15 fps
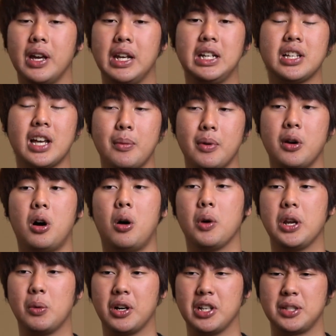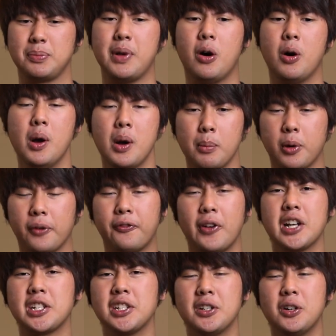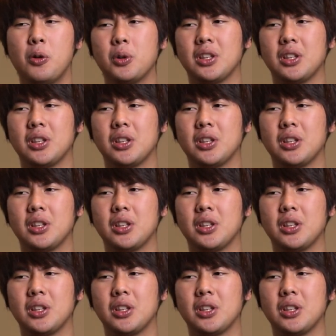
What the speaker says: anytime at all where you want to smell professional